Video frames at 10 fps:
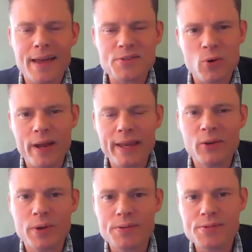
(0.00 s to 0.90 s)
As credit
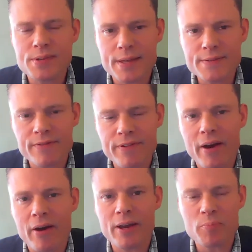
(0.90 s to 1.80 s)
unions, it's
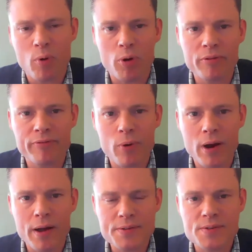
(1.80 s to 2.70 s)
very important
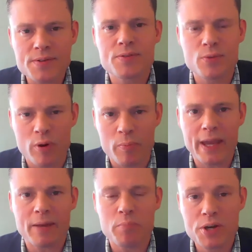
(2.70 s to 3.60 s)
for us to
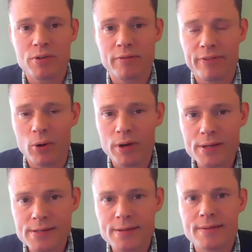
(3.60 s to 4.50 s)
remain mission
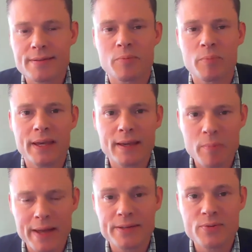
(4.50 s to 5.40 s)
focused, to be
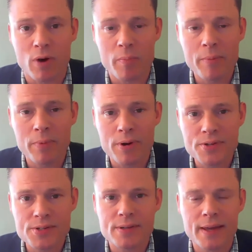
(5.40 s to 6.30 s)
committed to our
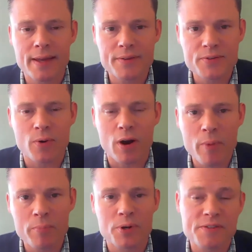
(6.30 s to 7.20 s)
members and to our
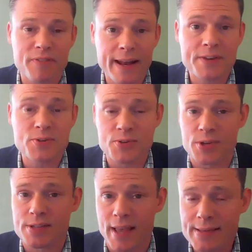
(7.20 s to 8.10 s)
members' financial
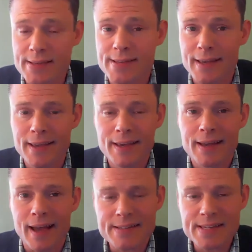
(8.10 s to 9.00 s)
success.
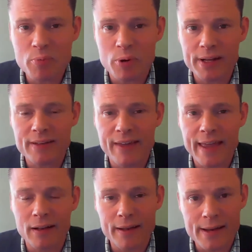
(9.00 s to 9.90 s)
I see predictive
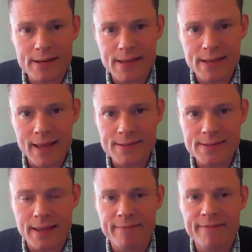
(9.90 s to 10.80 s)
analytics
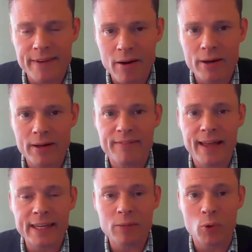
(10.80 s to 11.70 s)
as a very
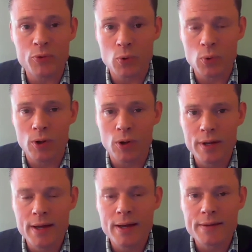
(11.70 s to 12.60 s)
valuable tool
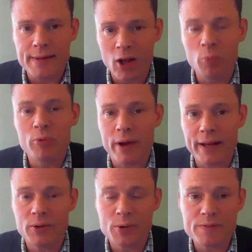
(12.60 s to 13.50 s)
to help
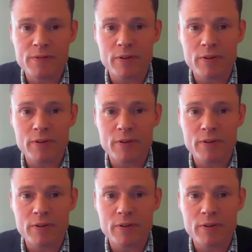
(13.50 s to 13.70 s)
credit unions